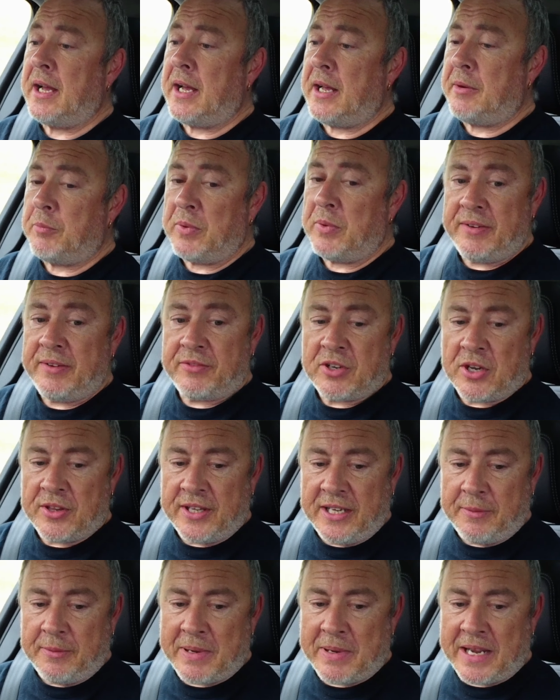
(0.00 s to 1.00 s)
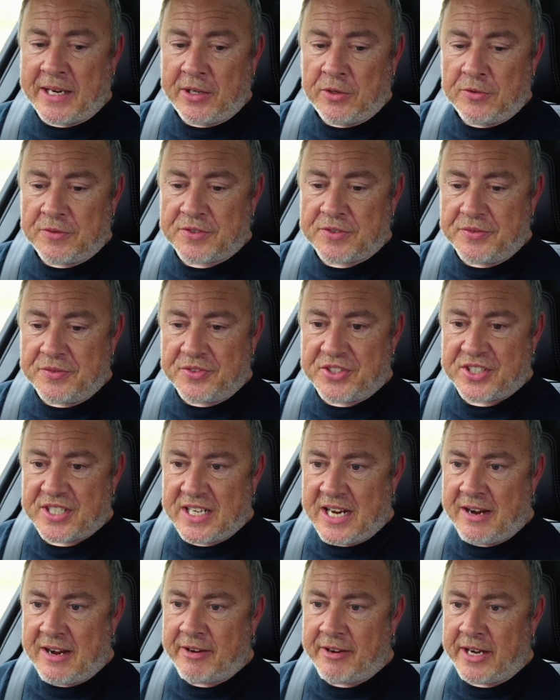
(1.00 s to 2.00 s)
We've got the Bang & Olufsen
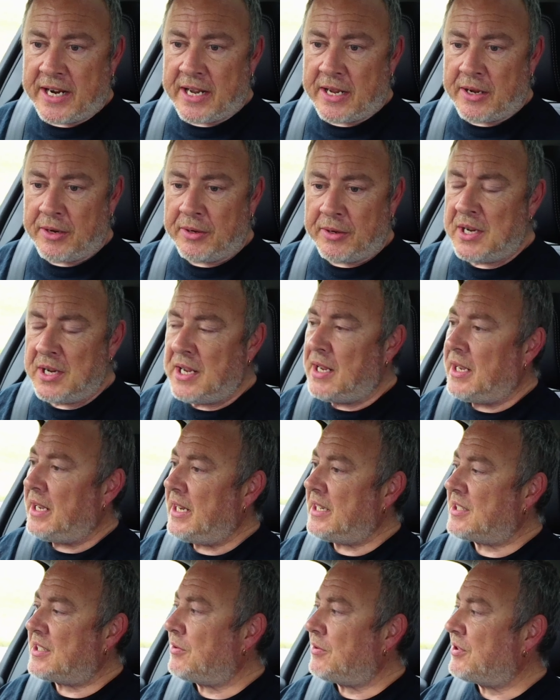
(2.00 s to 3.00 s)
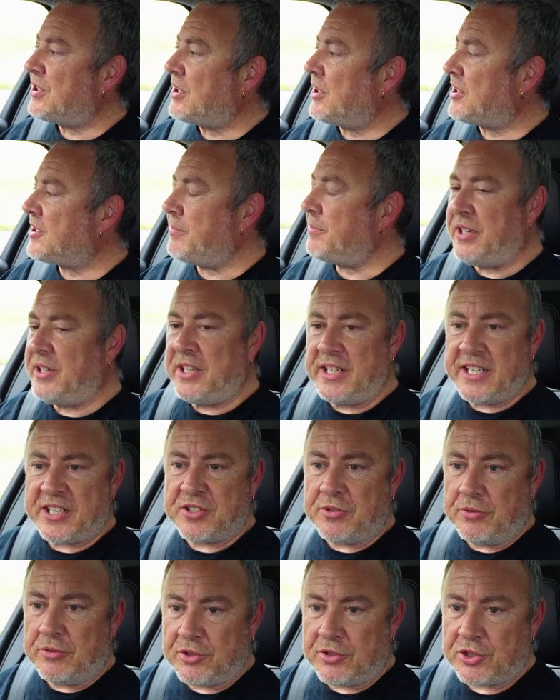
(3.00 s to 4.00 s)
stereo. It's also got some
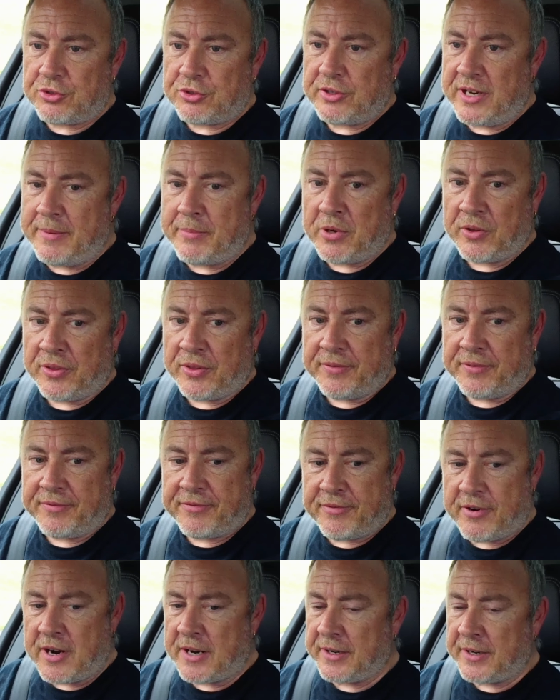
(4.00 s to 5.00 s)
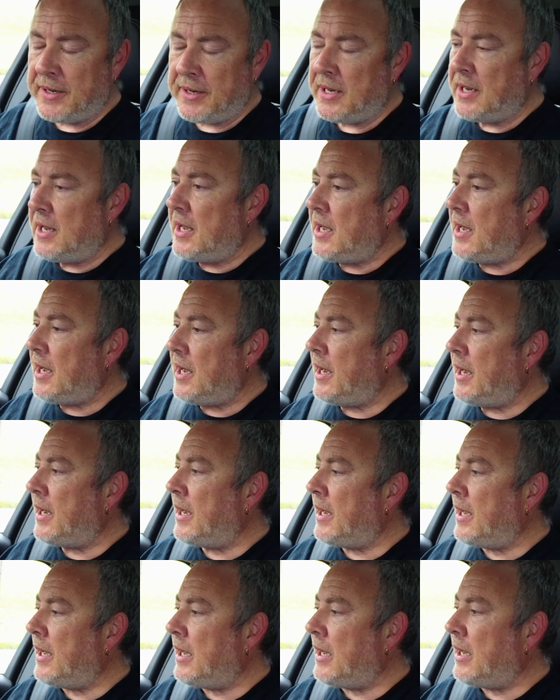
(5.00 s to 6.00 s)
additional trim on the front,
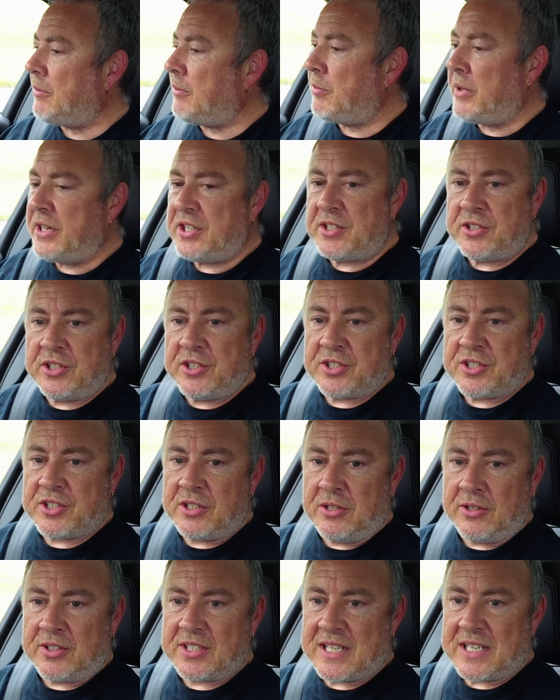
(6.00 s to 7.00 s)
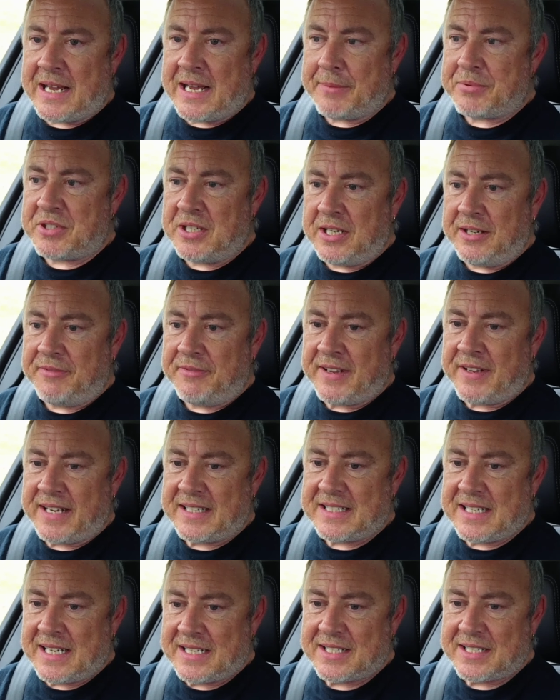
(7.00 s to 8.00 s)
which just looks absolutely
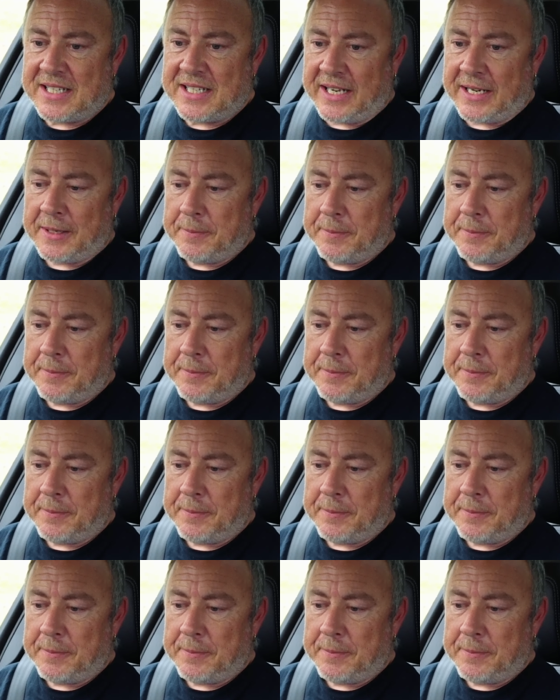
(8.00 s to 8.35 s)
fantastic.